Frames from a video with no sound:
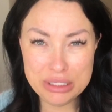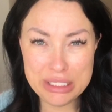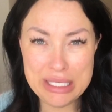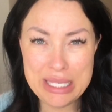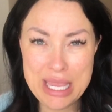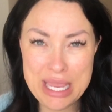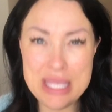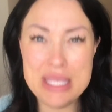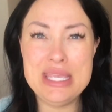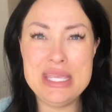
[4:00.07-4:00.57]

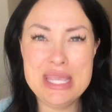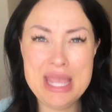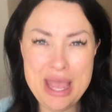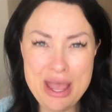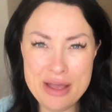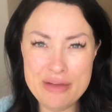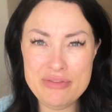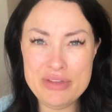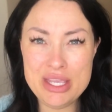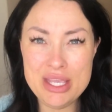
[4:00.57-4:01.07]
cakey,
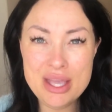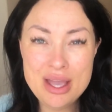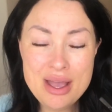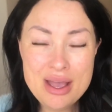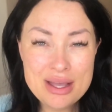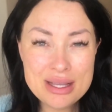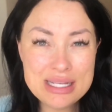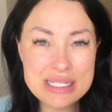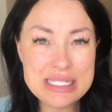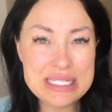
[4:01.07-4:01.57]
heavy
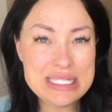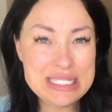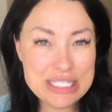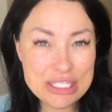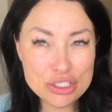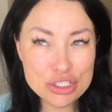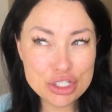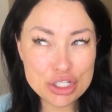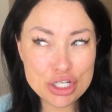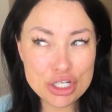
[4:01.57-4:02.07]

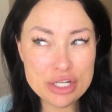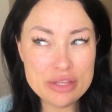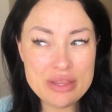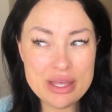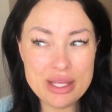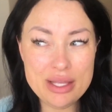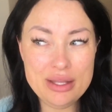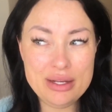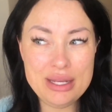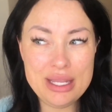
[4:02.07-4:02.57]
concealer,
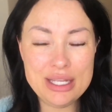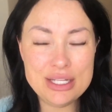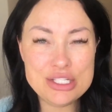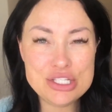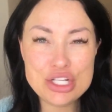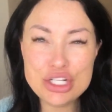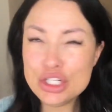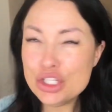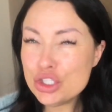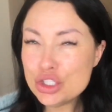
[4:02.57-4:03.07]
then it's
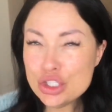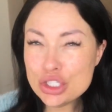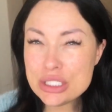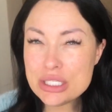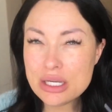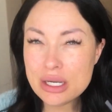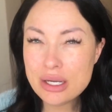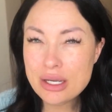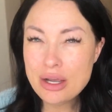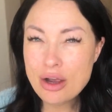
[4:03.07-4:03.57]
gonna
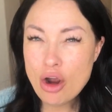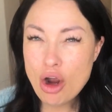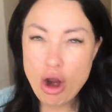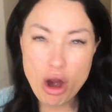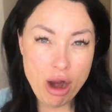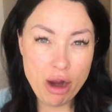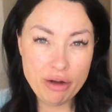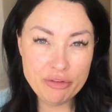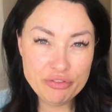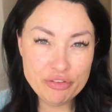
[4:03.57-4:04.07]
look
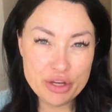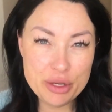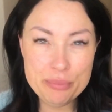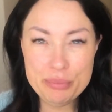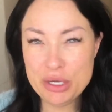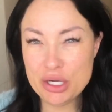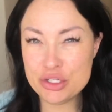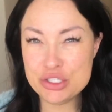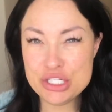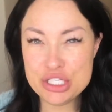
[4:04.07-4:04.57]
off
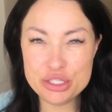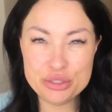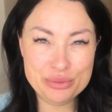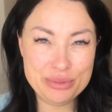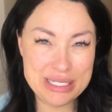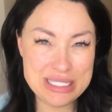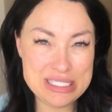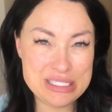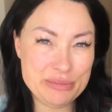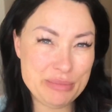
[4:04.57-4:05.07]
compared to the
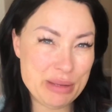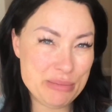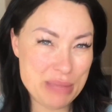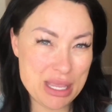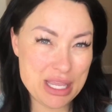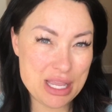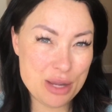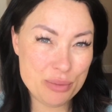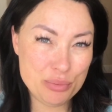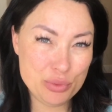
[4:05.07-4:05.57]
rest of my
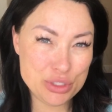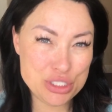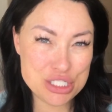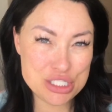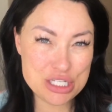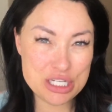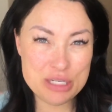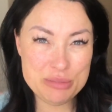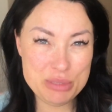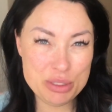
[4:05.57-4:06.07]
makeup, which is
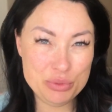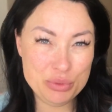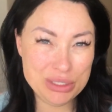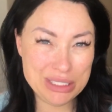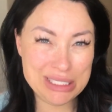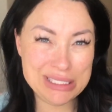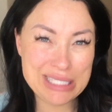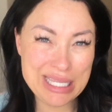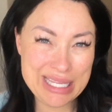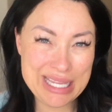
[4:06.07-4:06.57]
gonna be really
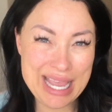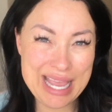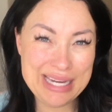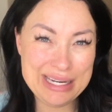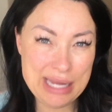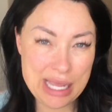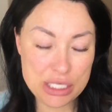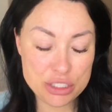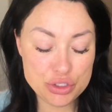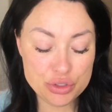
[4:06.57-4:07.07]
light and
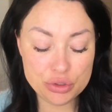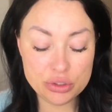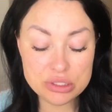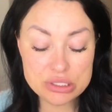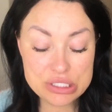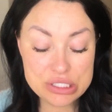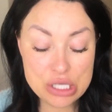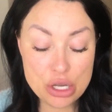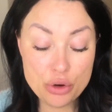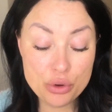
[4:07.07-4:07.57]
natural.
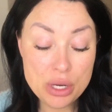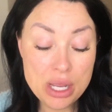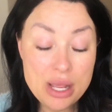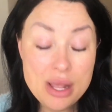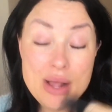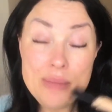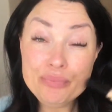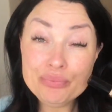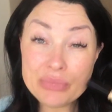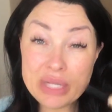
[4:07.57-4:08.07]
So
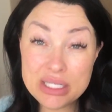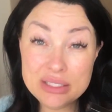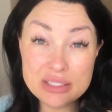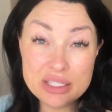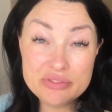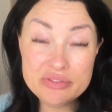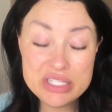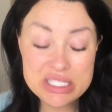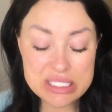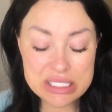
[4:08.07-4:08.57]
I love
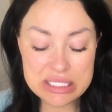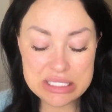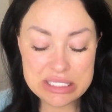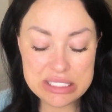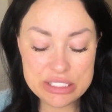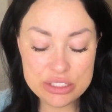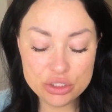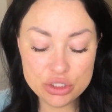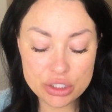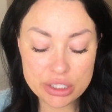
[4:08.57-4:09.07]
this
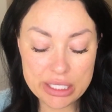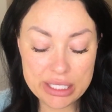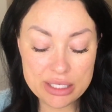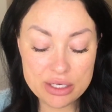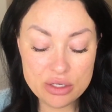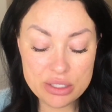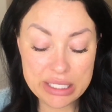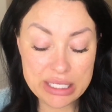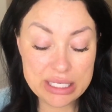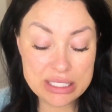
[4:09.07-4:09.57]
concealer. It
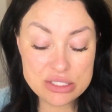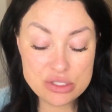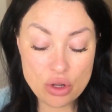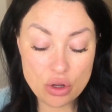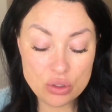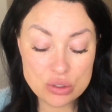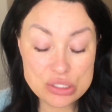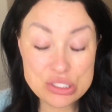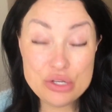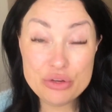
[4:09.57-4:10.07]
is
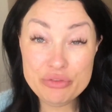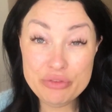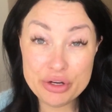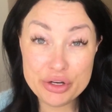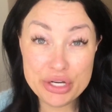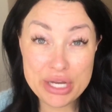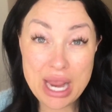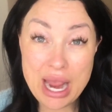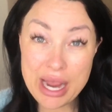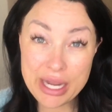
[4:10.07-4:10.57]
also very
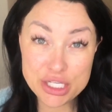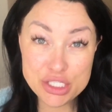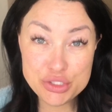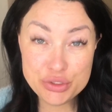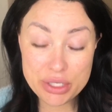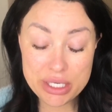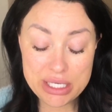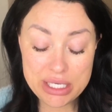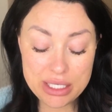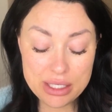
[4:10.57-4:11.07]

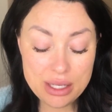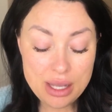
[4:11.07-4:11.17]
hydrating.